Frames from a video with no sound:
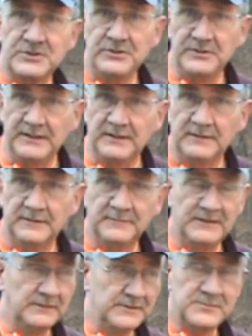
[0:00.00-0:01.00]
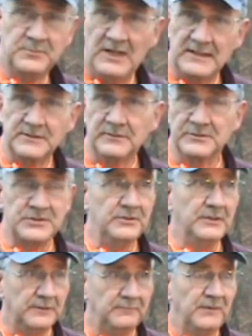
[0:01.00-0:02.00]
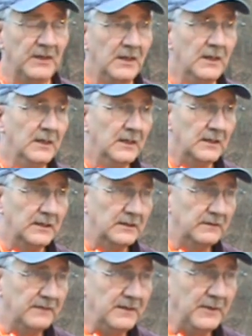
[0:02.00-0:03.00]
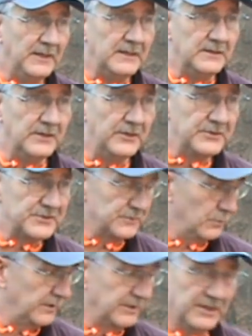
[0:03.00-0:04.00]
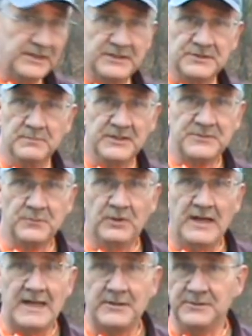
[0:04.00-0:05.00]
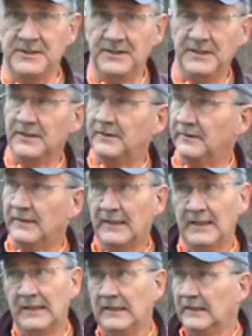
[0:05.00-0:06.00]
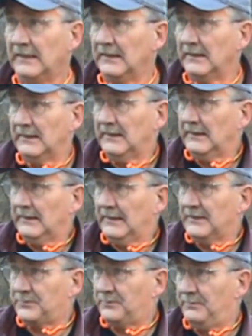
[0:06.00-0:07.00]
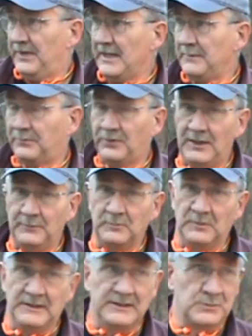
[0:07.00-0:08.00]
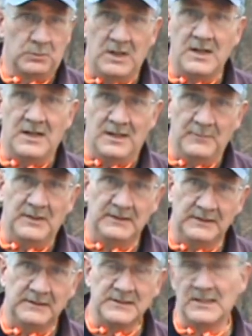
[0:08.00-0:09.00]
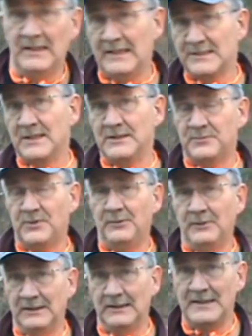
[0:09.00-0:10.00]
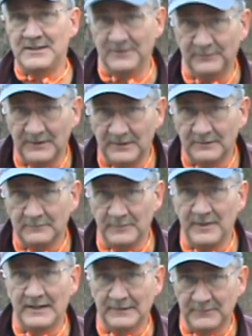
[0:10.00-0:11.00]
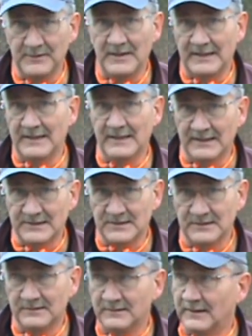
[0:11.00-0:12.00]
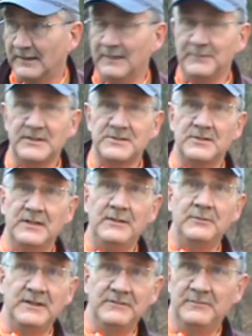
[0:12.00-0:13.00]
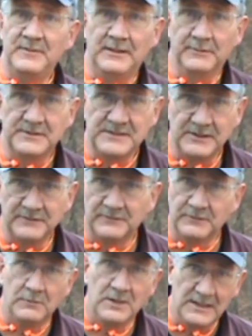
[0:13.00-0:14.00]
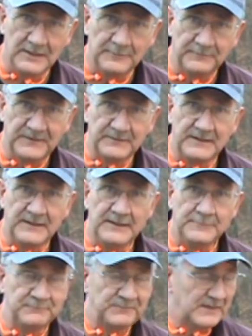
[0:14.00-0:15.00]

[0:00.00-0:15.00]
shooting, you know, just practical shooting. Anybody who notices one gun is much more accurate than another, his name probably is Rob, and his last name is probably Leatham, would be my guess. And I'm not sure he would even be able to tell for a while, okay?